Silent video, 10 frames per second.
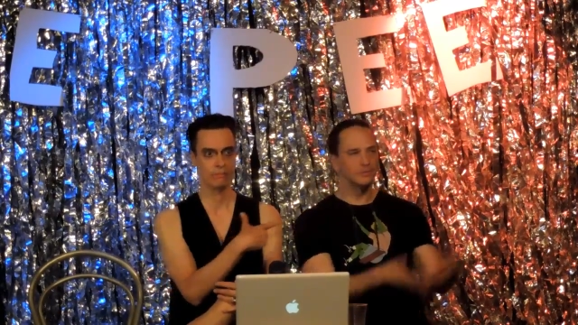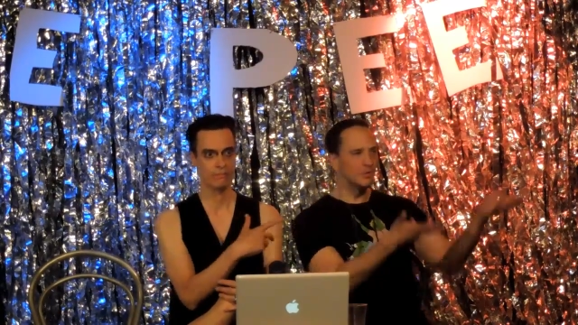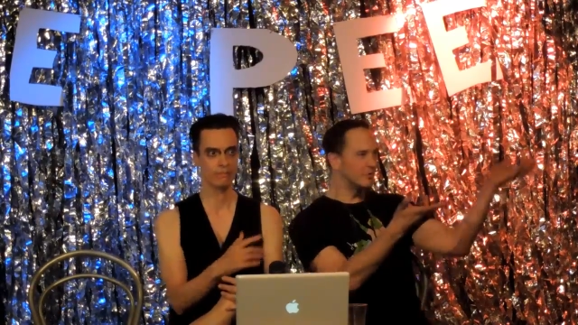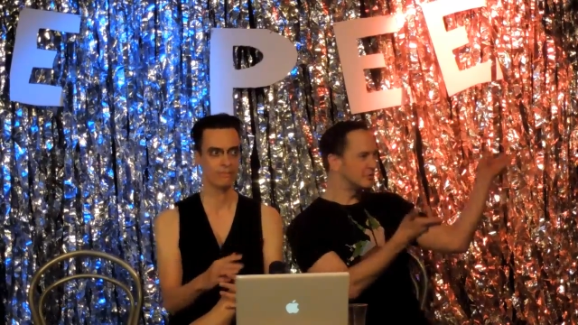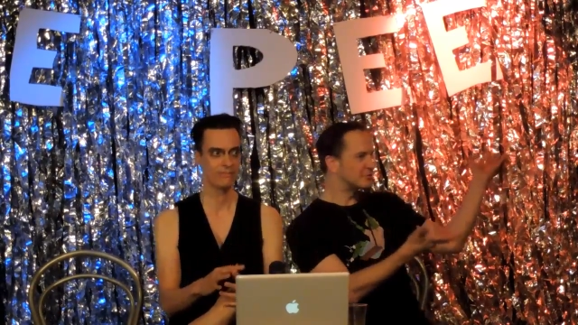
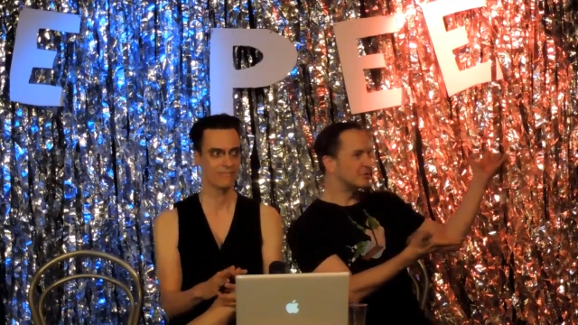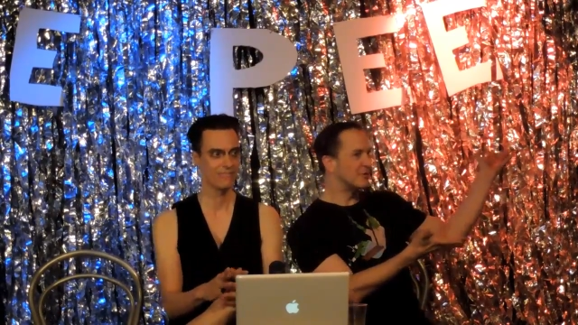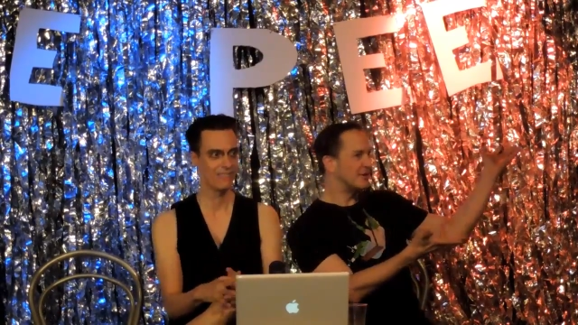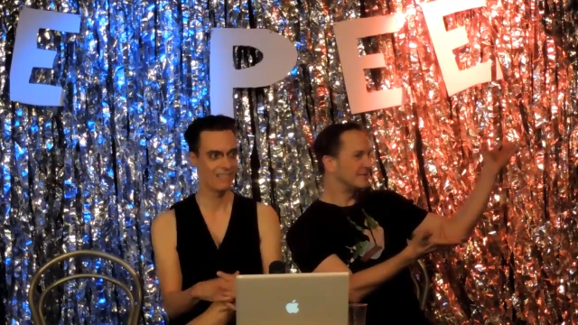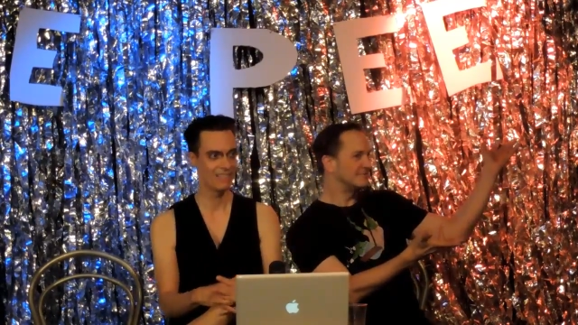Speaker 1: yours
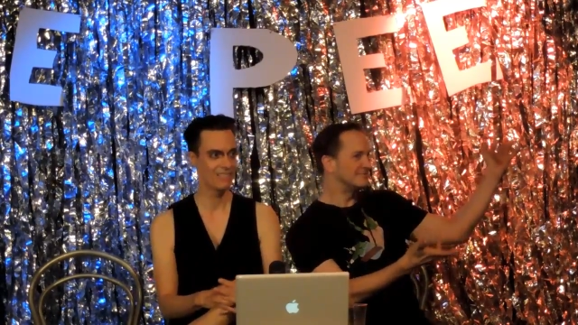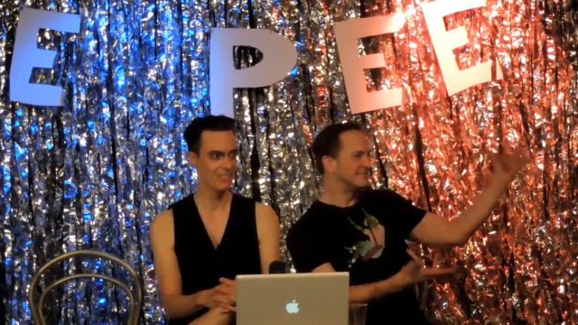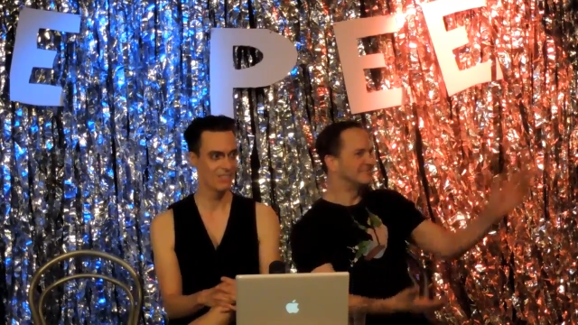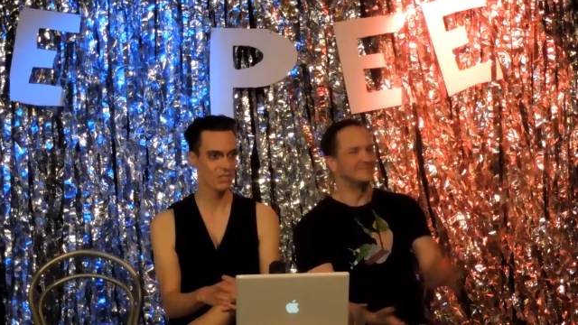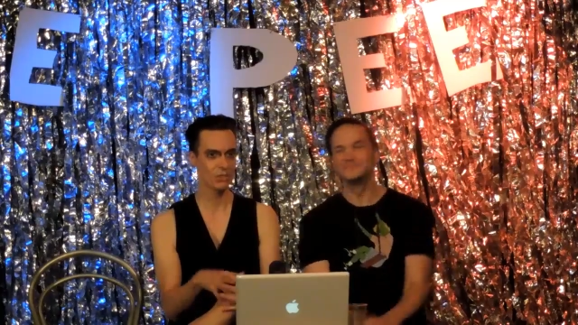truly.
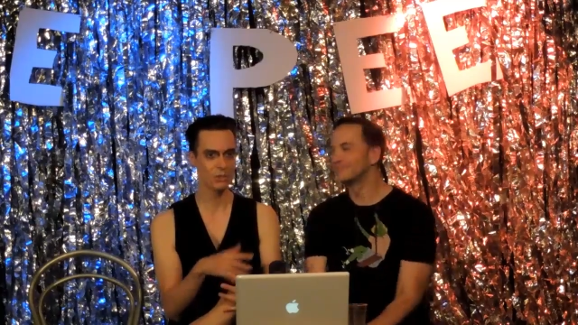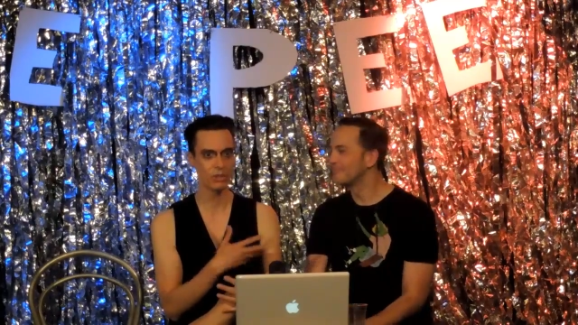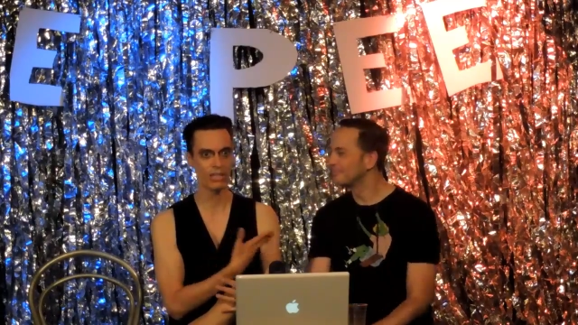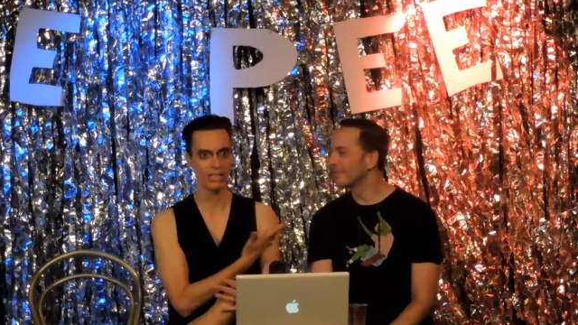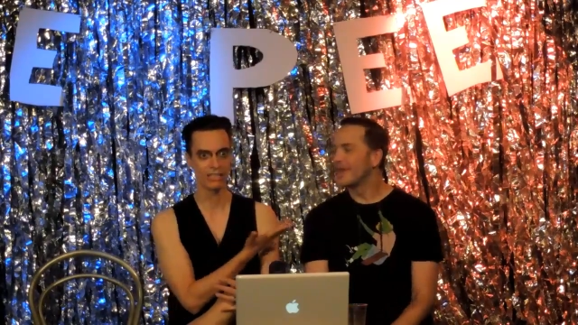Yours
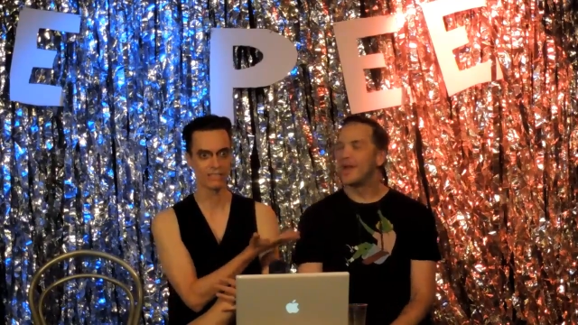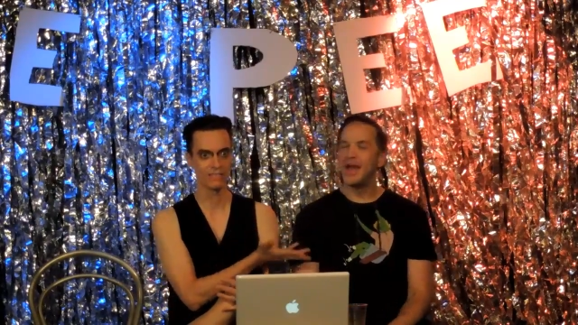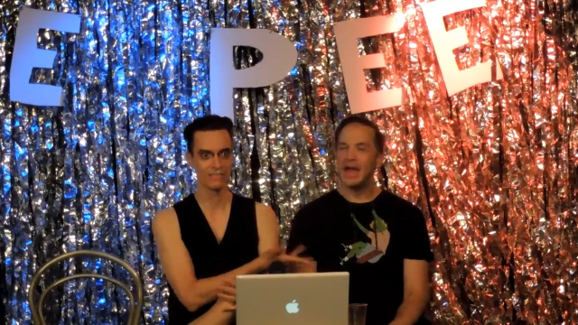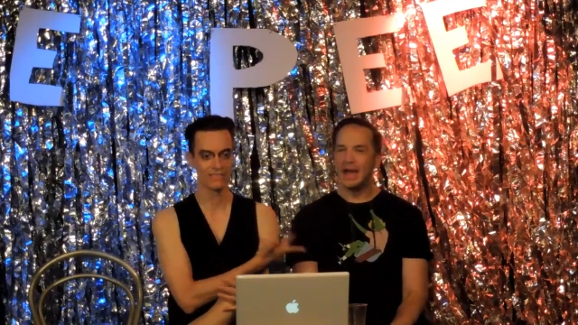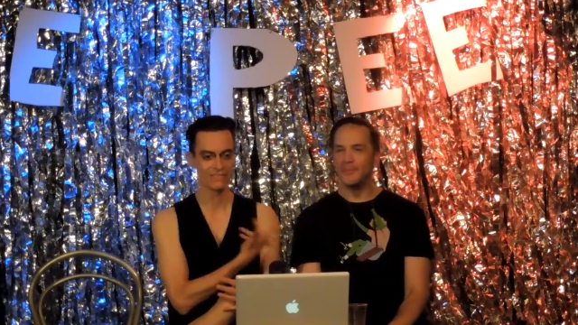truly.
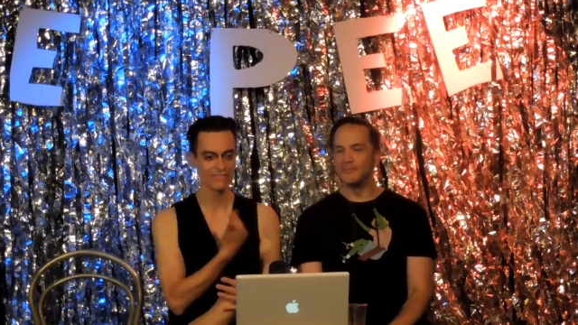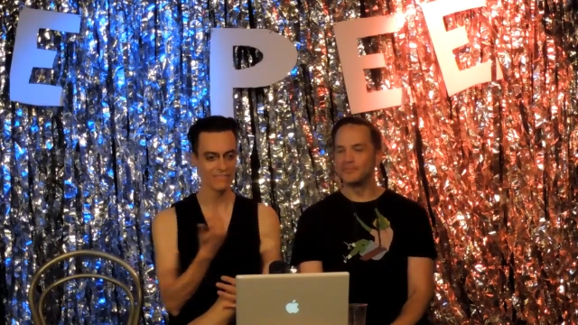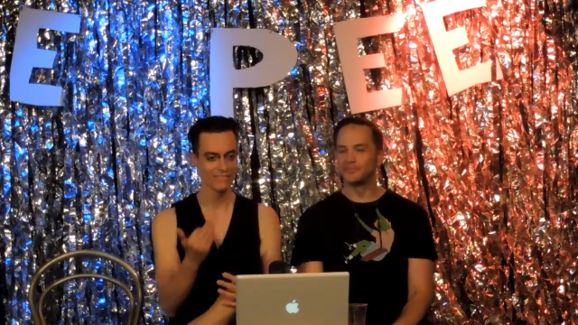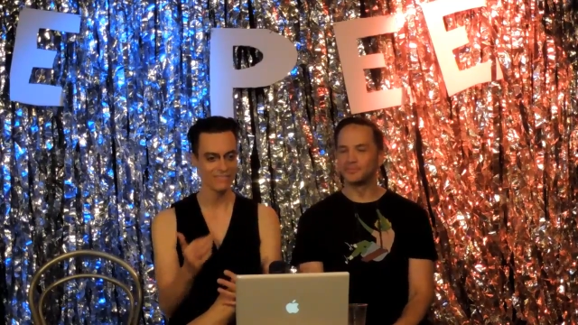And